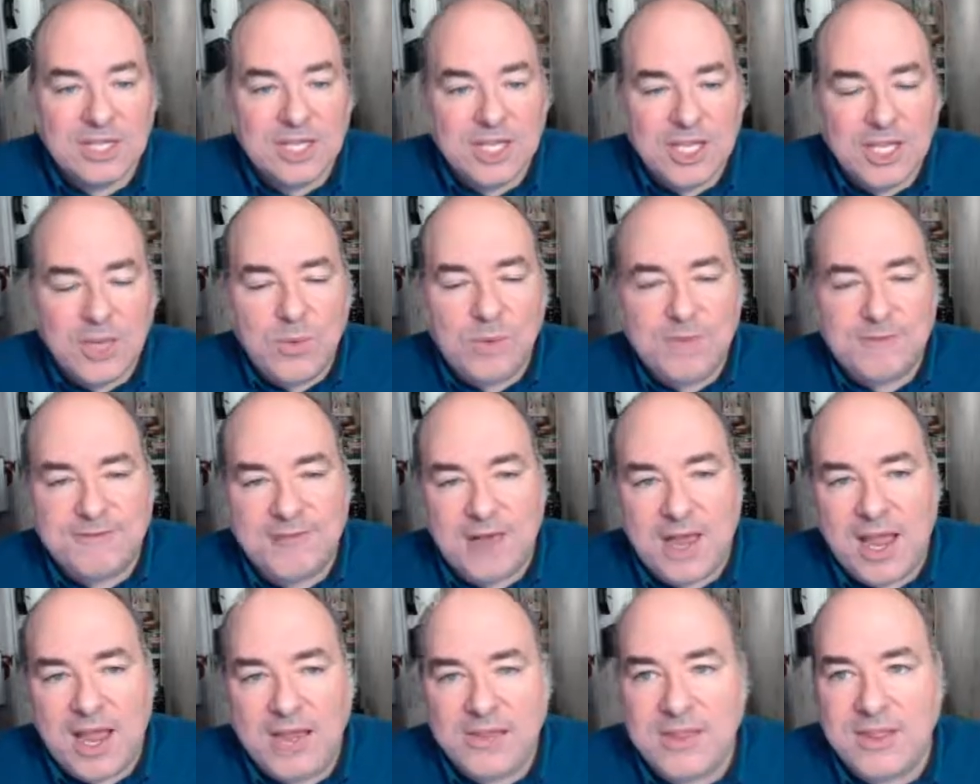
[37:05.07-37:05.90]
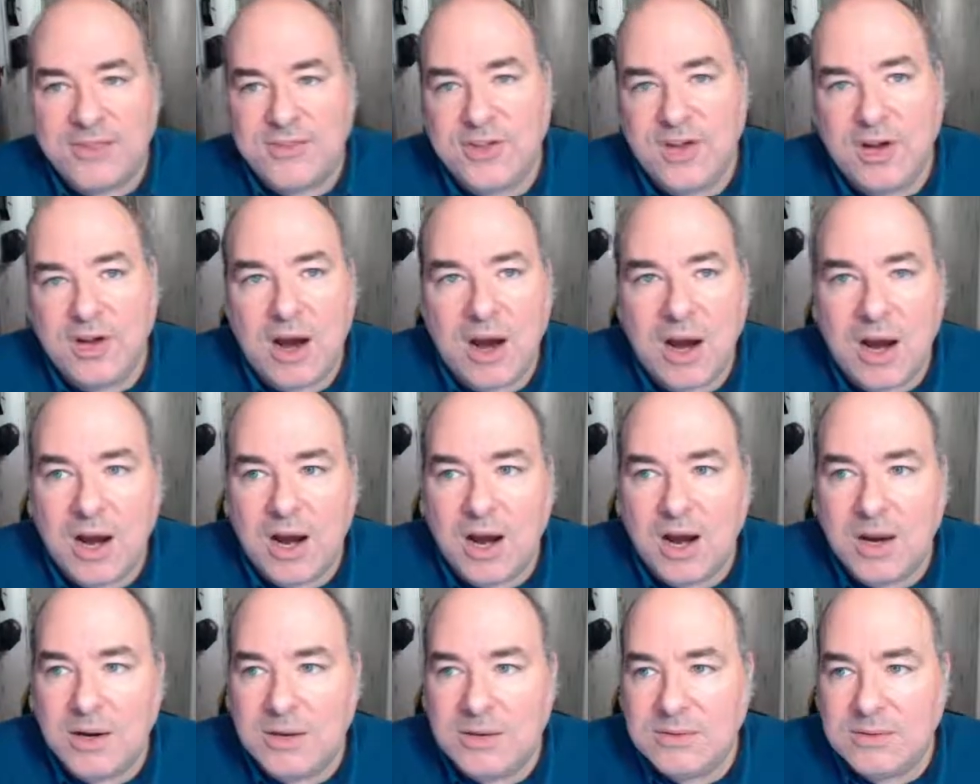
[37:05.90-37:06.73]
you would find that there
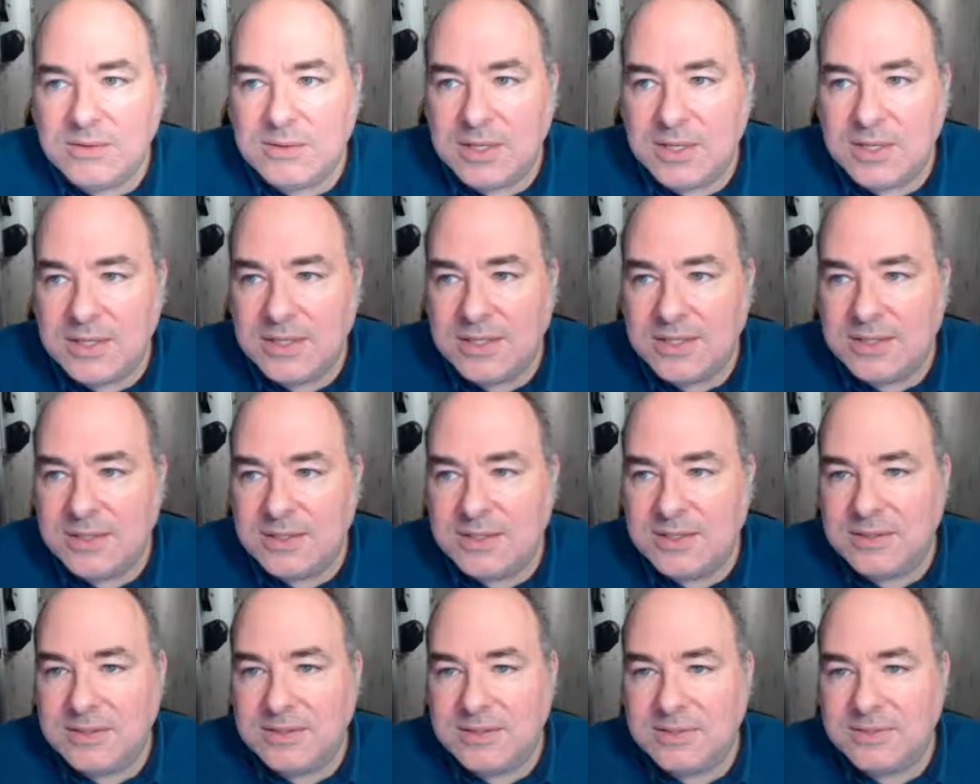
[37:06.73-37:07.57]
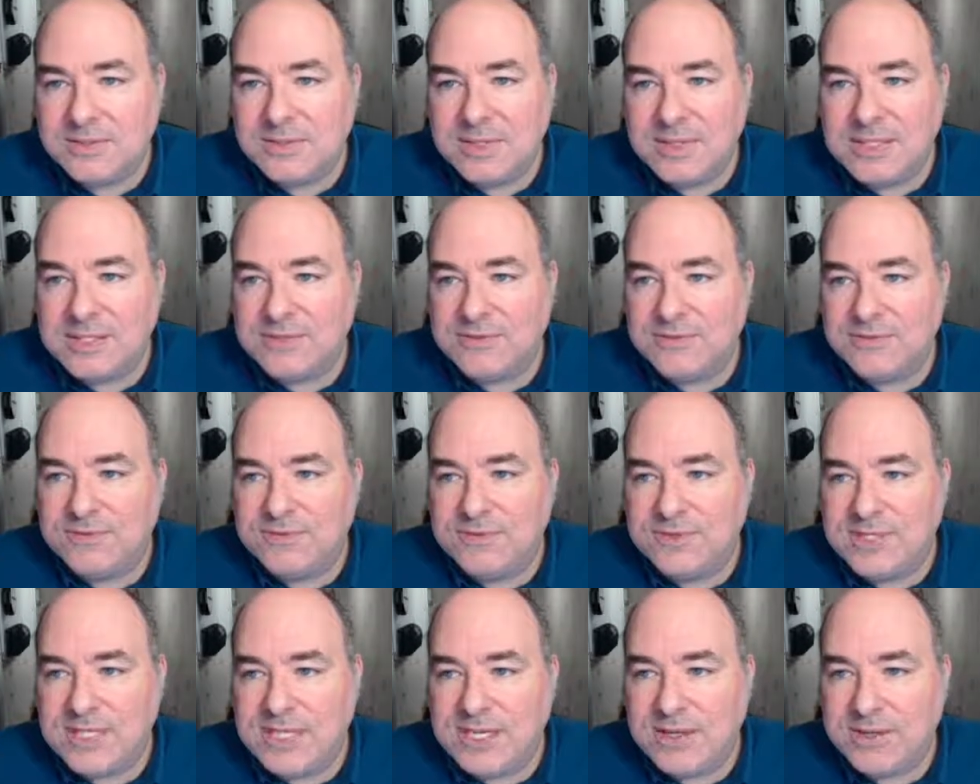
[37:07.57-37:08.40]
are, let's
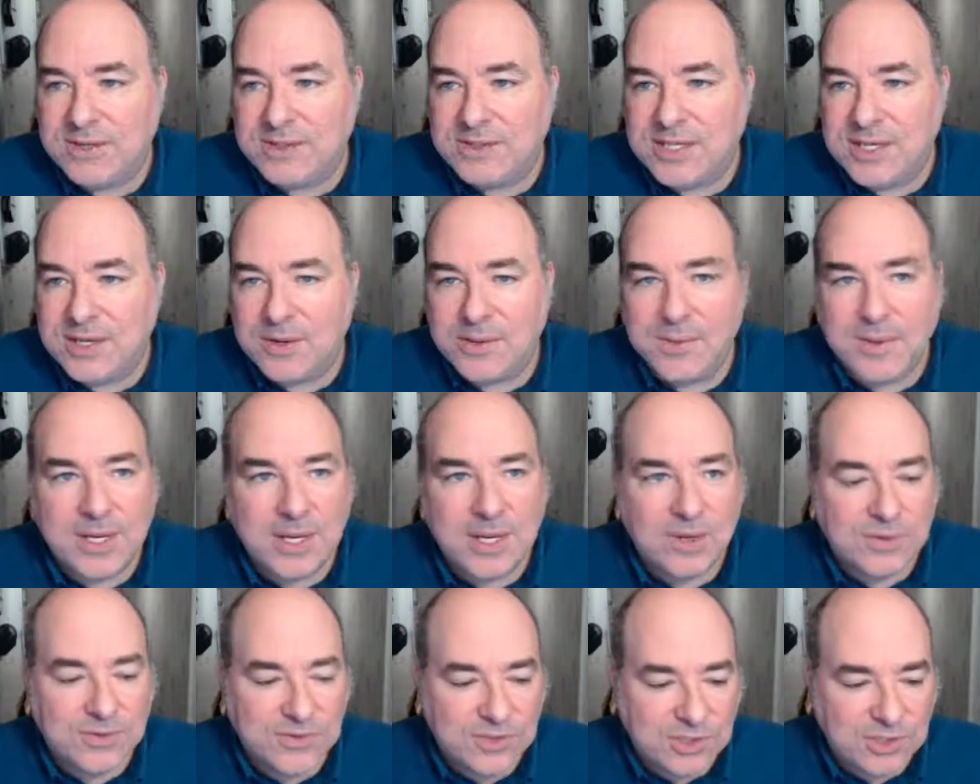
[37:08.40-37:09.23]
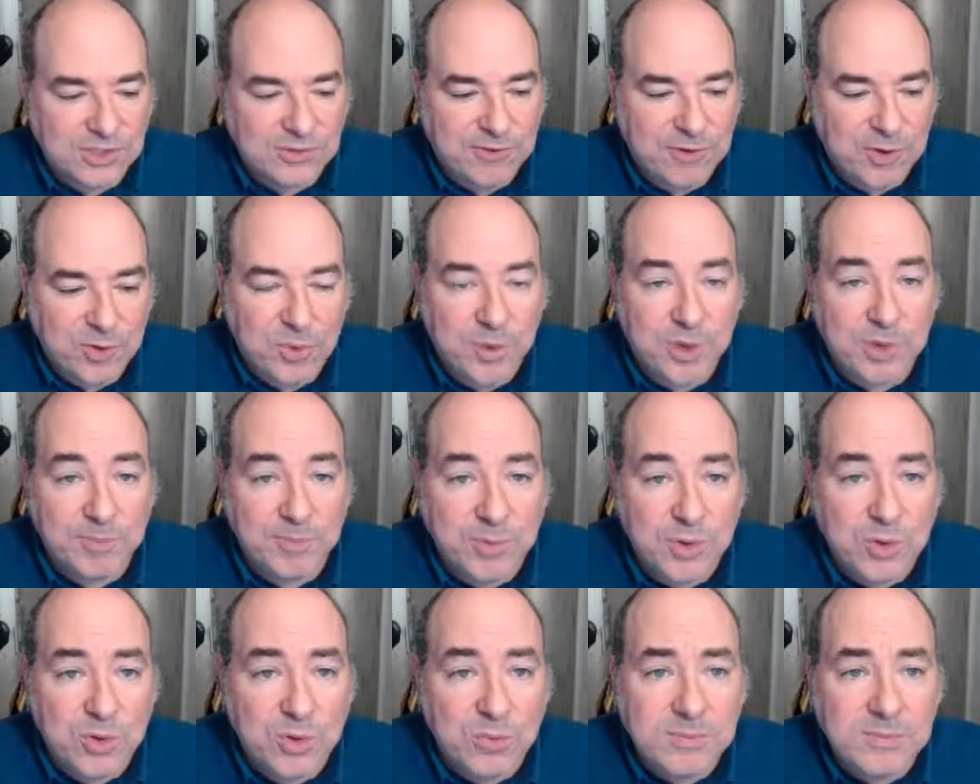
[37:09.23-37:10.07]
see, here we go. Search for the word
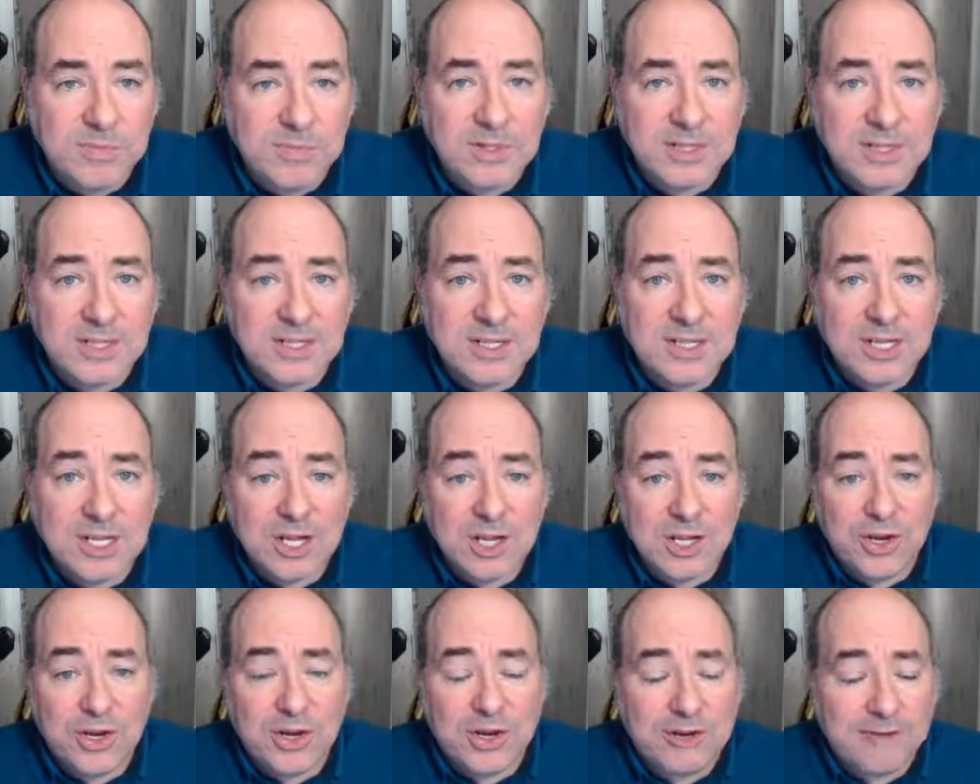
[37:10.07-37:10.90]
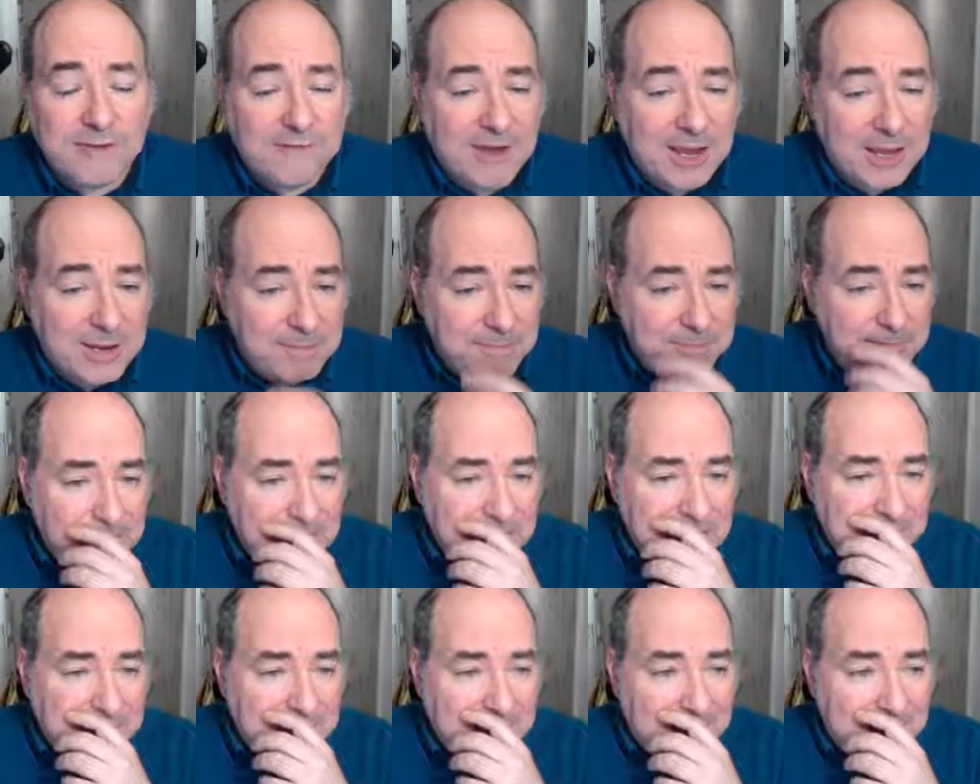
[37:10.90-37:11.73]
boom. You're going to find
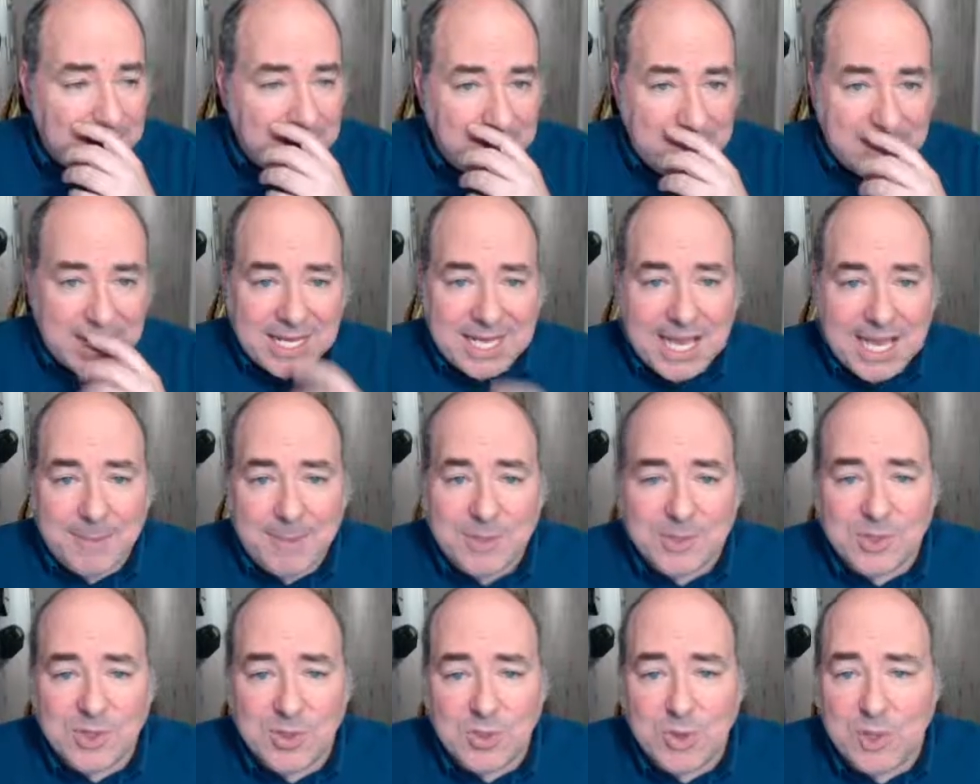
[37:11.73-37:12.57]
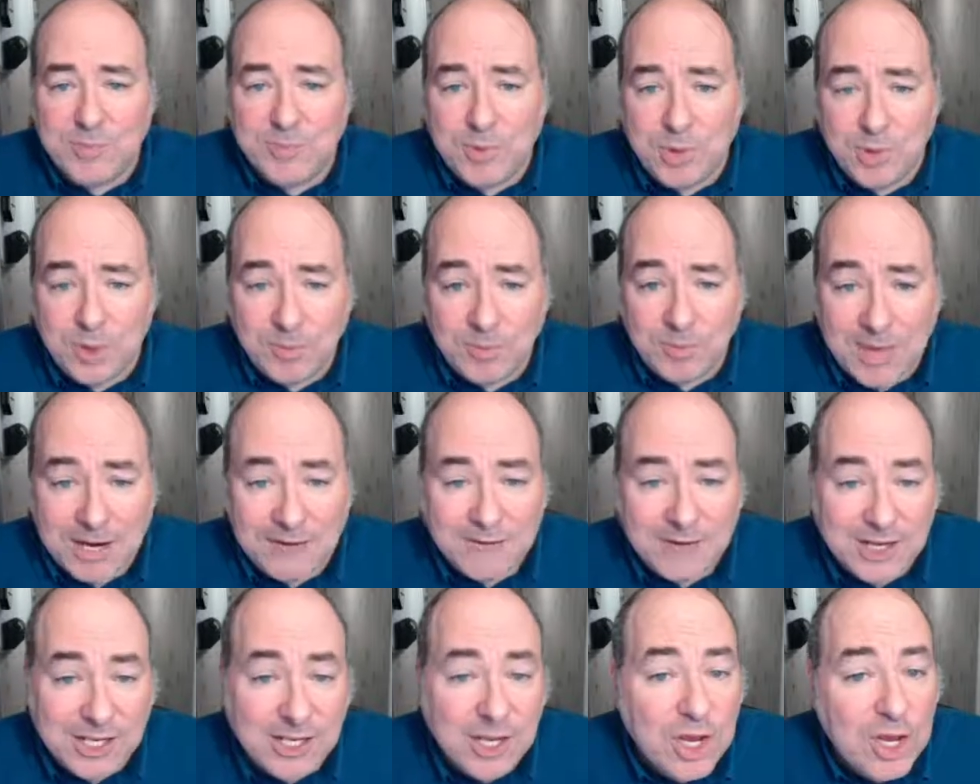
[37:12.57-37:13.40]
many, many, many, many copies of the word boom. Matter of
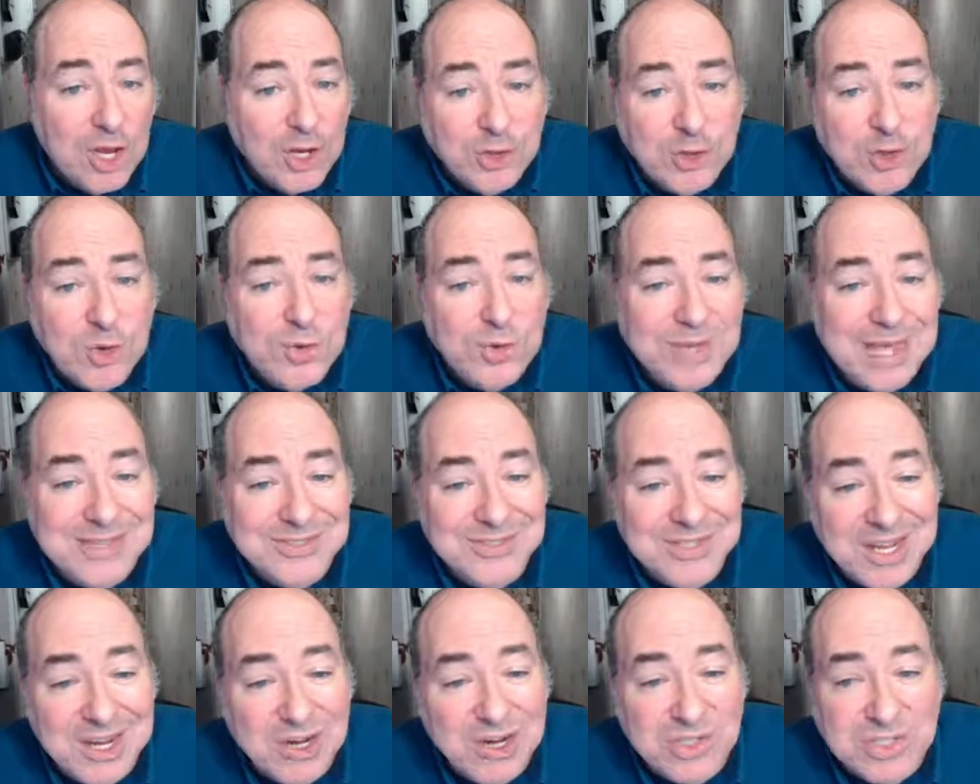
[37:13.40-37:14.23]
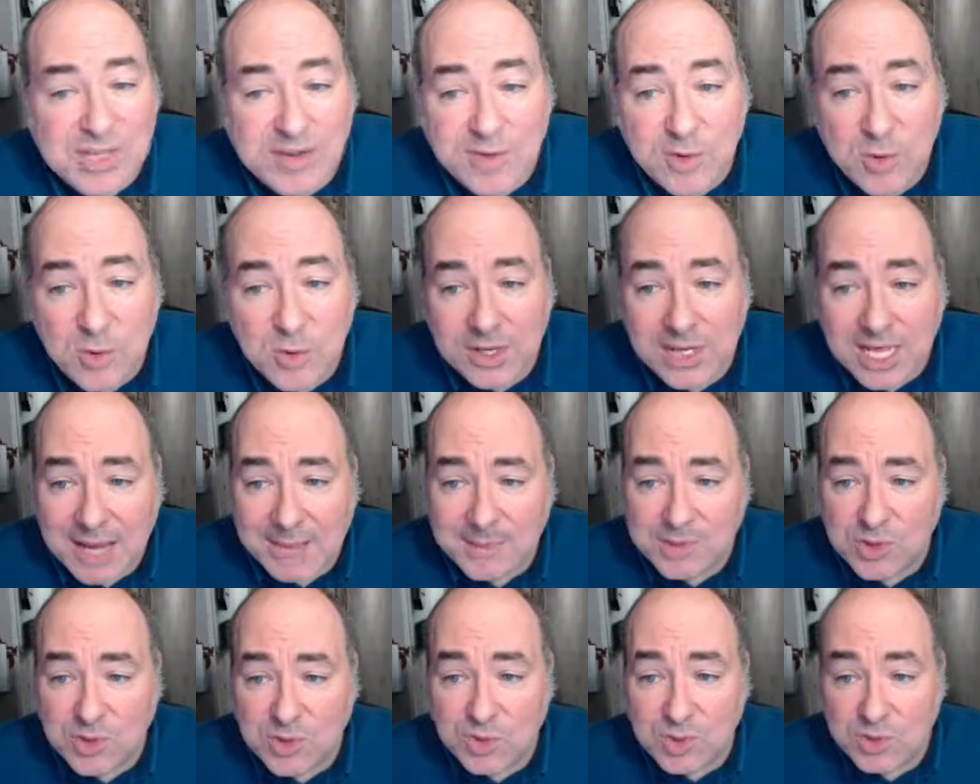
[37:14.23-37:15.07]
fact, 2,971
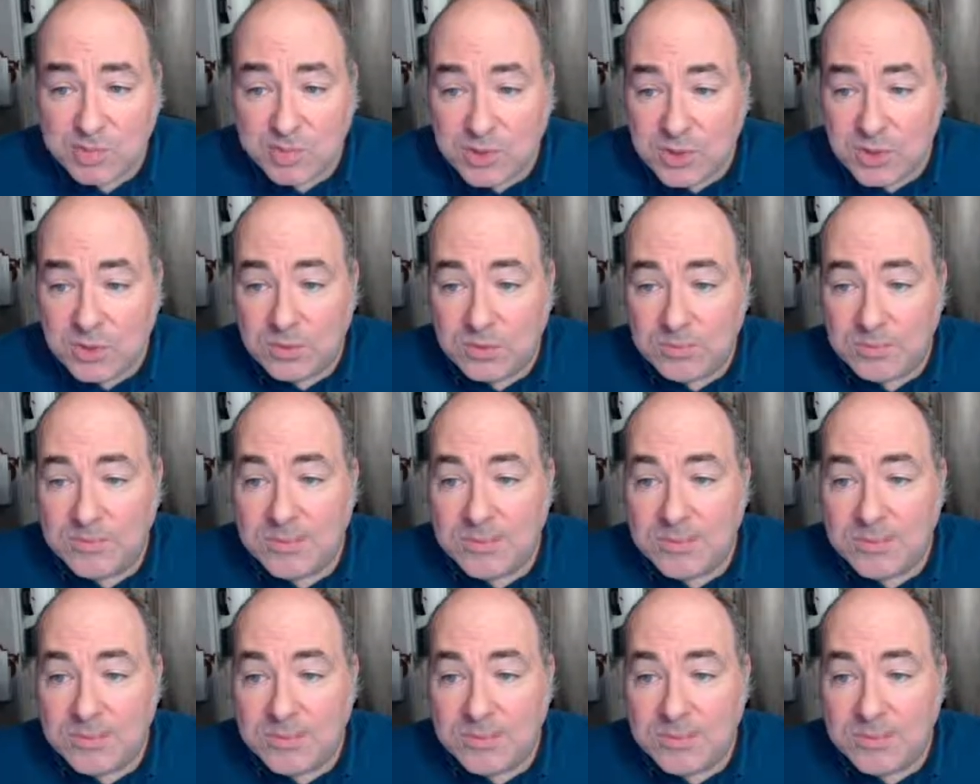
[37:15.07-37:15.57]
copies of the word boom.